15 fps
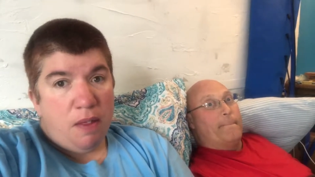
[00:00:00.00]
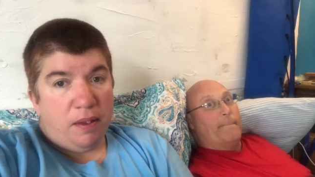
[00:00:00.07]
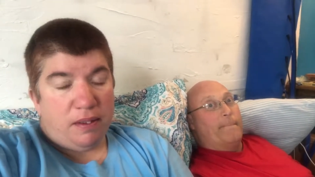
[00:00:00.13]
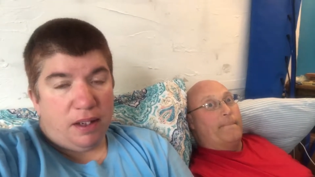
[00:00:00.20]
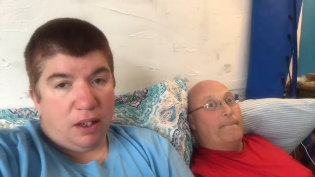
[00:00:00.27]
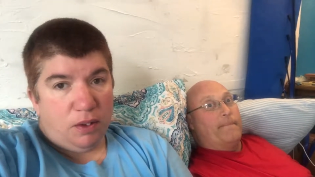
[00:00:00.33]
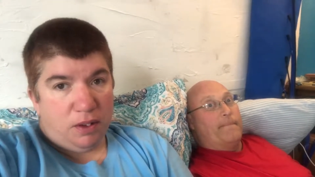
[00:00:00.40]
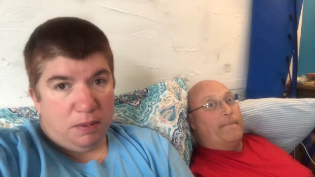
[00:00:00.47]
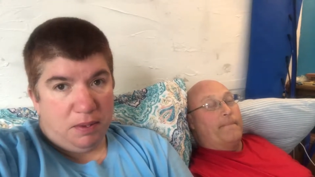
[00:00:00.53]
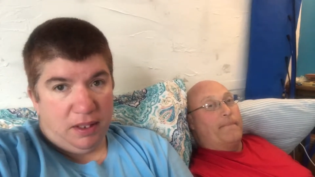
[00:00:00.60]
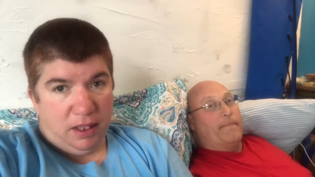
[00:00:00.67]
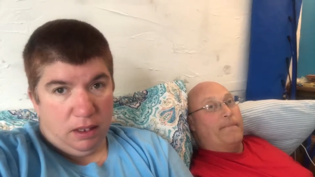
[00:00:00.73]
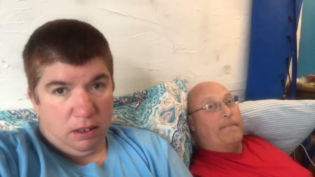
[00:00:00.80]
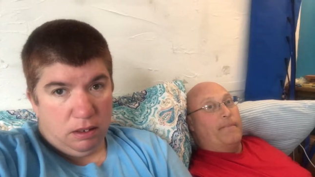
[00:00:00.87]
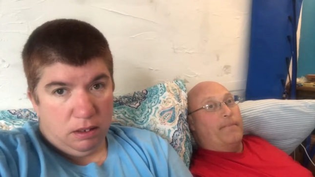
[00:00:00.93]
Speaker 1: It's not
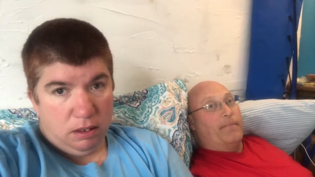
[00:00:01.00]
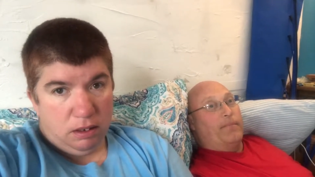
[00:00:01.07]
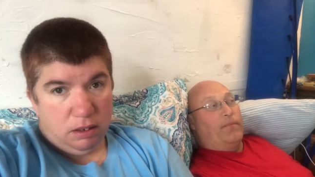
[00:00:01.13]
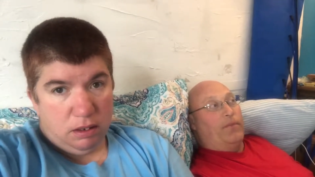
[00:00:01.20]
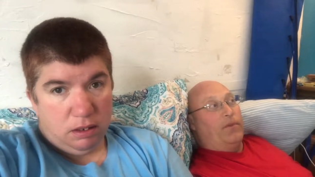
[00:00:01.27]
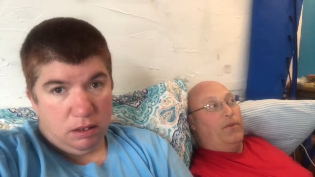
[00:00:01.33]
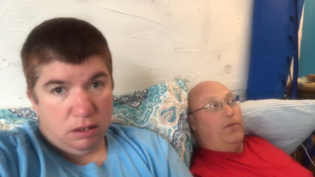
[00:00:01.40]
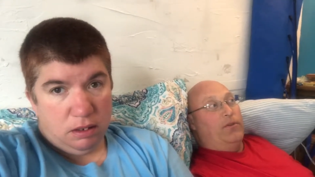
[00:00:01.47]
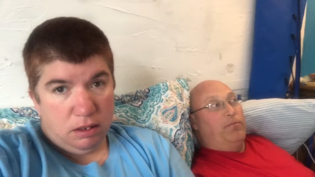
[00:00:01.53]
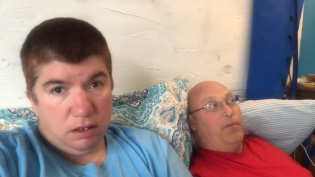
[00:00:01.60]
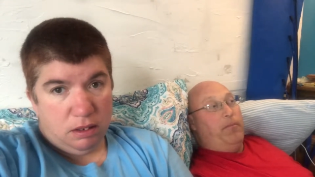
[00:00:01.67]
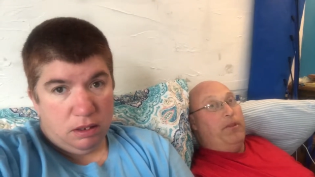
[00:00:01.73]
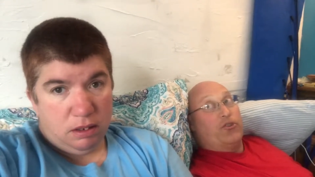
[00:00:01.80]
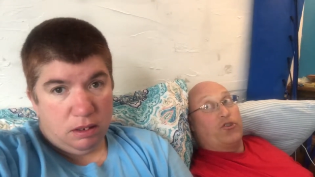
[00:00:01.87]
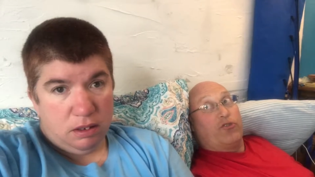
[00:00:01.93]
Christmassy.
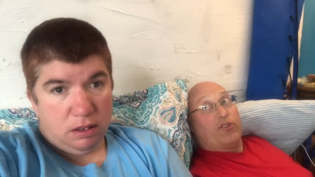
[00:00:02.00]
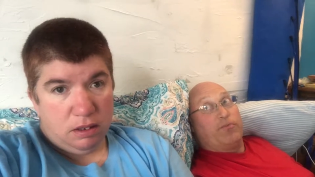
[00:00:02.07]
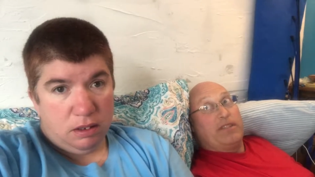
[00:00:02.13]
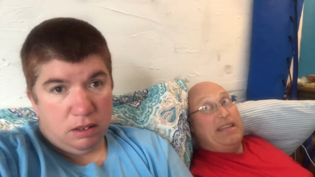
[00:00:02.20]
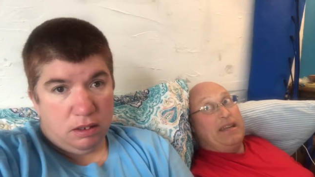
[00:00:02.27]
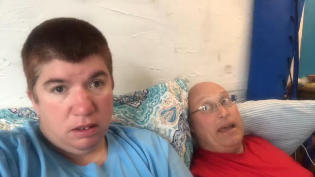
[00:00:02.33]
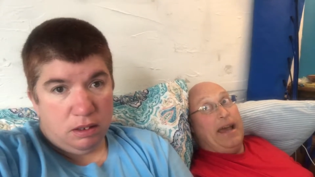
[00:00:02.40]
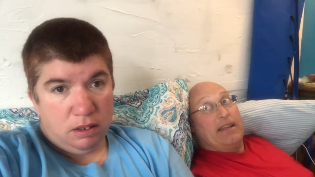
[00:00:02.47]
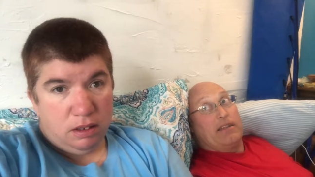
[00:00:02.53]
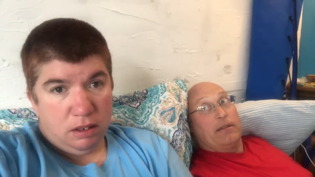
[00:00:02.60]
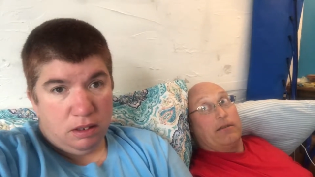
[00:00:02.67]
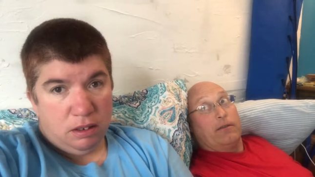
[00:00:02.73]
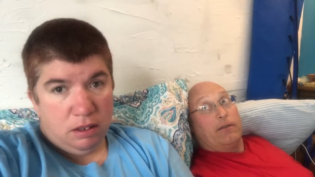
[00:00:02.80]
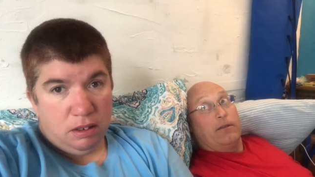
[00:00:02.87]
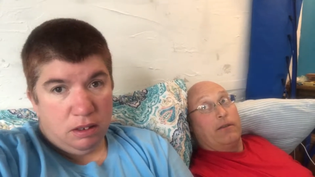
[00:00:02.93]
Speaker 2: Maybe there's Christmas Santa hats.
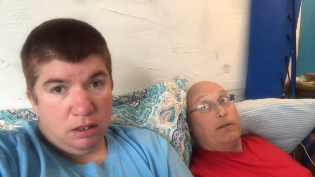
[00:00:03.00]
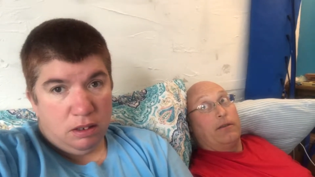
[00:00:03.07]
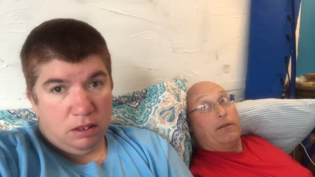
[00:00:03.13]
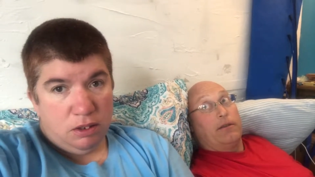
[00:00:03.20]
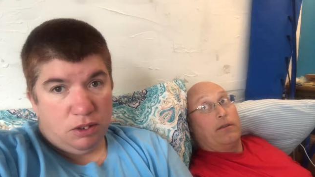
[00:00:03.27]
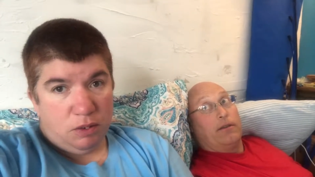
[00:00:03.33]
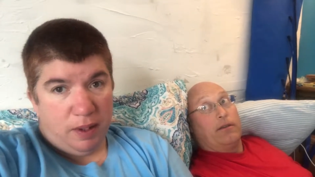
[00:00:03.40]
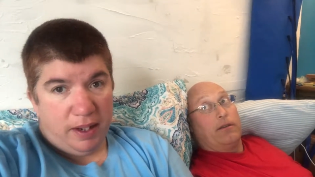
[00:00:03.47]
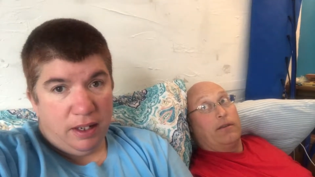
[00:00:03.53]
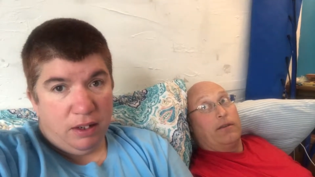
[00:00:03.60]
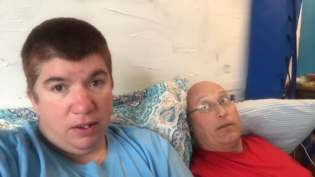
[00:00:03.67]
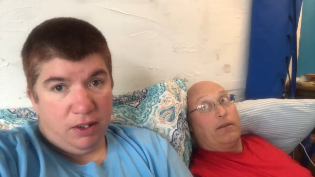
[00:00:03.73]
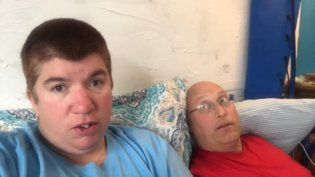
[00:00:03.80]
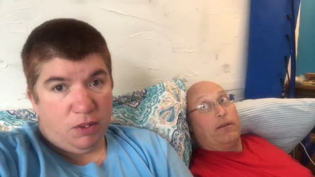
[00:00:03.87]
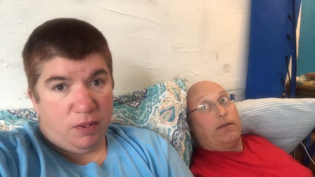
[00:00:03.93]
Speaker 1: There's the
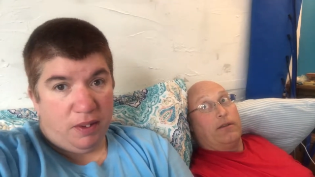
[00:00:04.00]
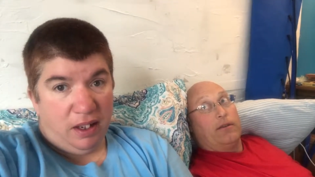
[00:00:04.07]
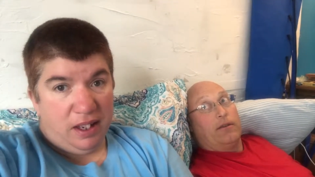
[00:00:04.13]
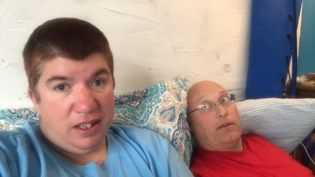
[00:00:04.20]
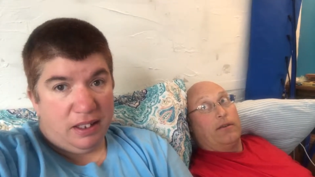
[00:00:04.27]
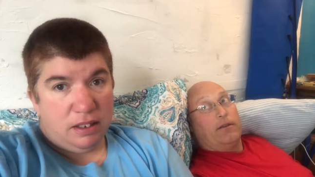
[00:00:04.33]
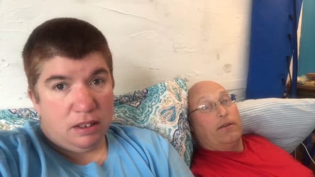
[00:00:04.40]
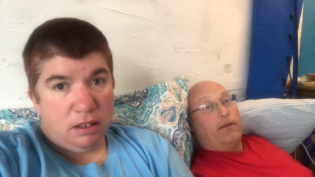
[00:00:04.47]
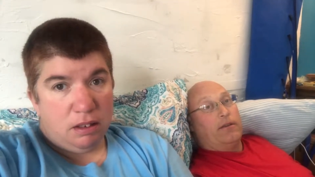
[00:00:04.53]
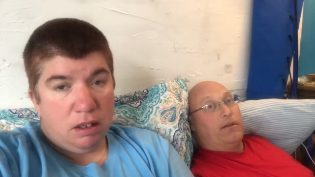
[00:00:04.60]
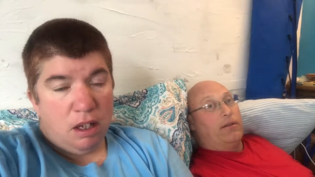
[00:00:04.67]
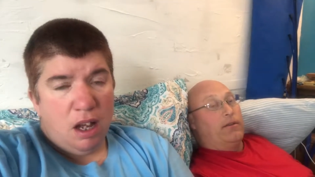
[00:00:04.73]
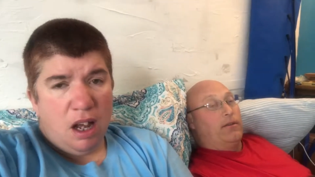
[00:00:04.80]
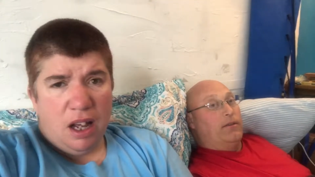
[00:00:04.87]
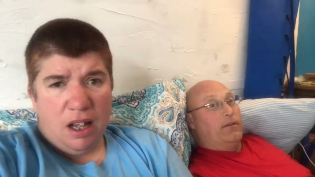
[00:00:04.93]
reindeer ears, the lights.
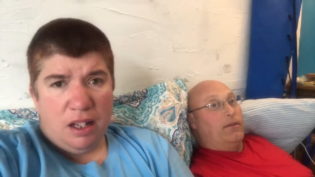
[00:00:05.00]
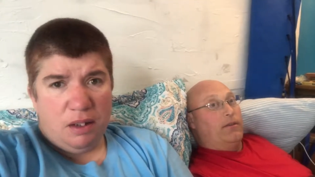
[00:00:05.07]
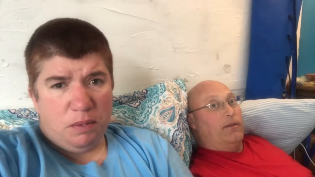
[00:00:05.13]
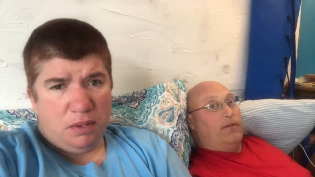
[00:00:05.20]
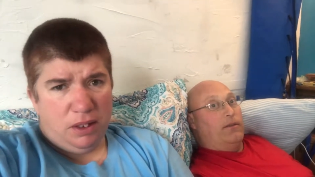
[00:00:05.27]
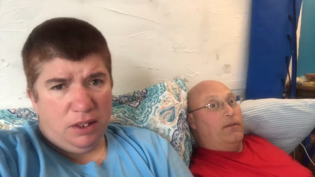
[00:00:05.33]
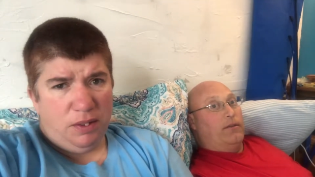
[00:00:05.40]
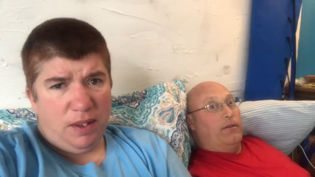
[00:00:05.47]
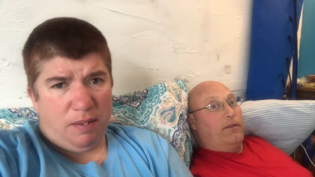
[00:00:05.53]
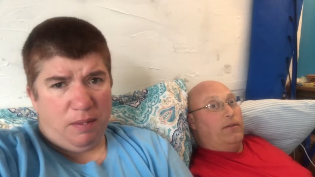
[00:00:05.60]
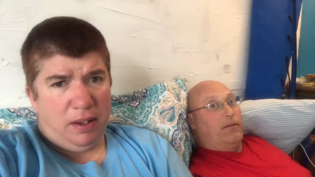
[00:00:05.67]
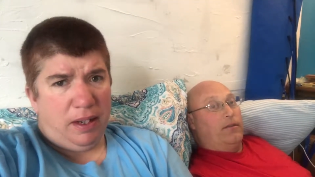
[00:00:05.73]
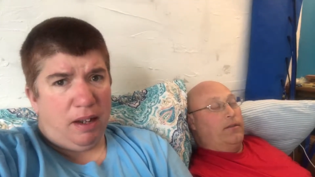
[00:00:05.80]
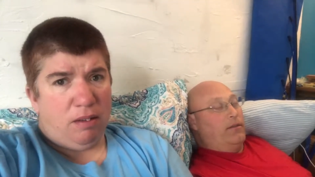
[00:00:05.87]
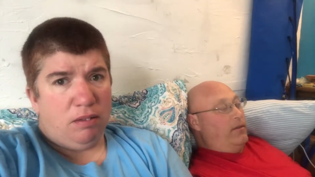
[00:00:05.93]
I don't want to do that
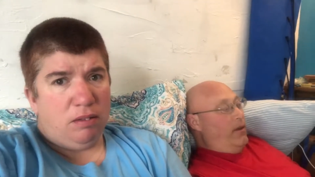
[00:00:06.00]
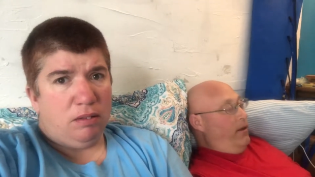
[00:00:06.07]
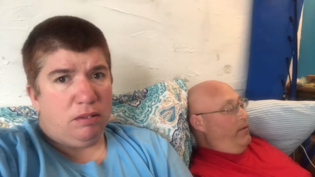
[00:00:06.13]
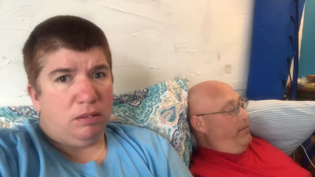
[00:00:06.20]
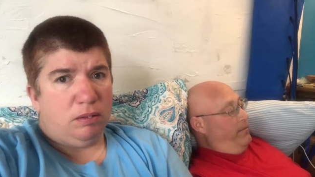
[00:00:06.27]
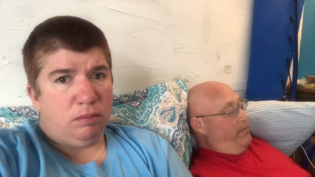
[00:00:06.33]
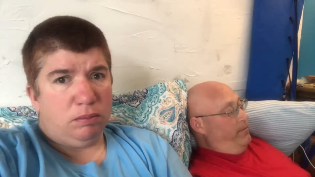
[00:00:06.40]
right now. Um,